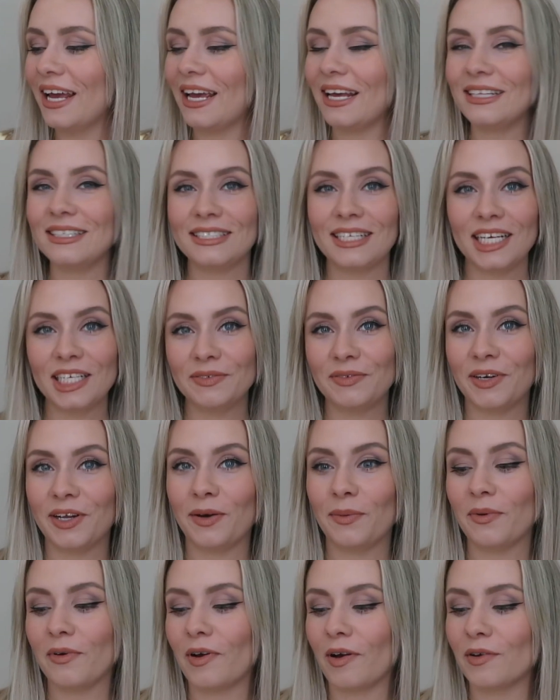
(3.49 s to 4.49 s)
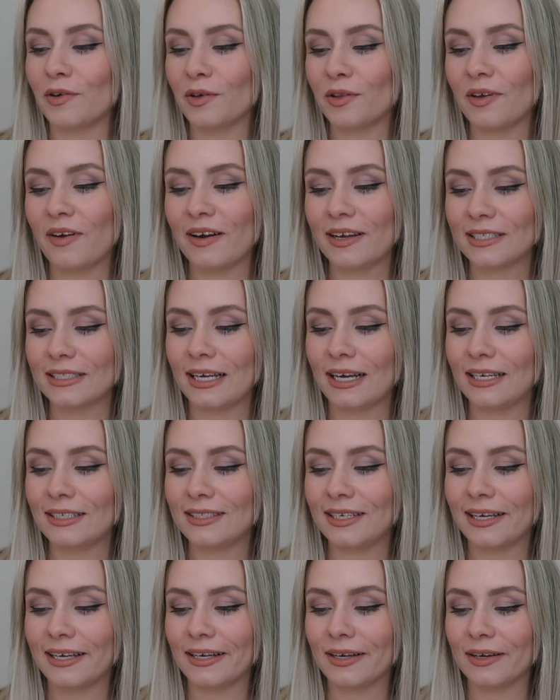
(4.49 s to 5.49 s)
In today's video, we've got another
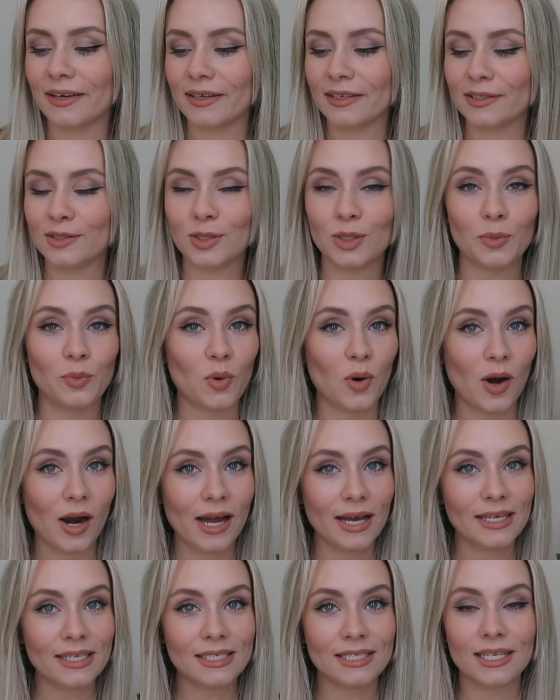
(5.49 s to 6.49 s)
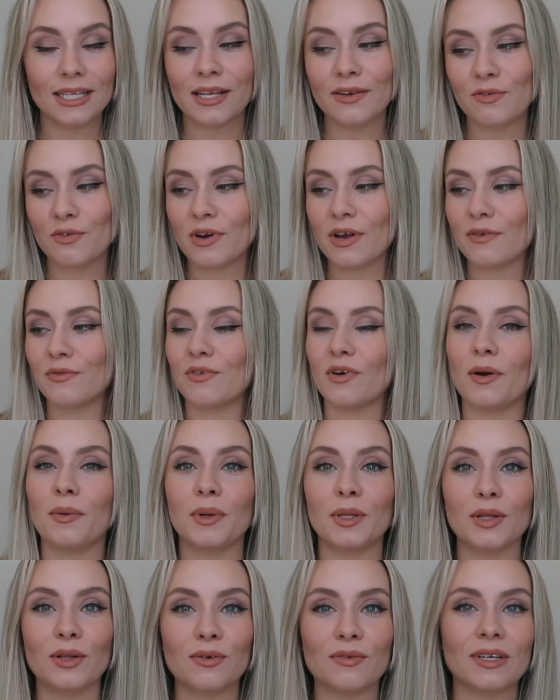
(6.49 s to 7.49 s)
exciting surprise delivery
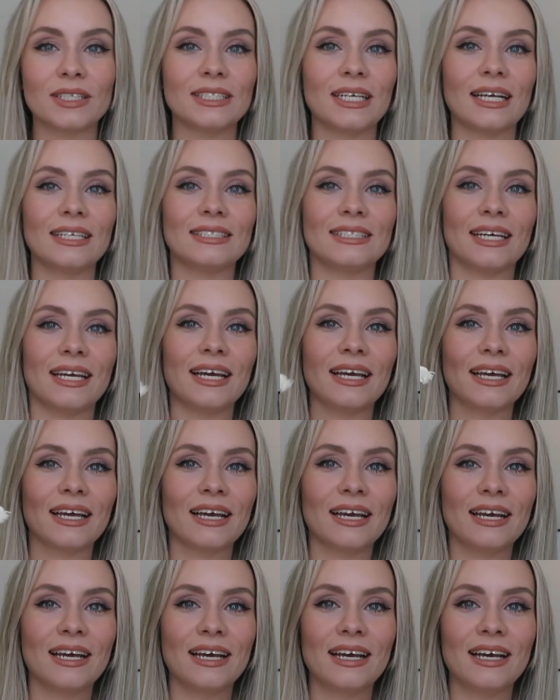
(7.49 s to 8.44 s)
from Look Fantastic.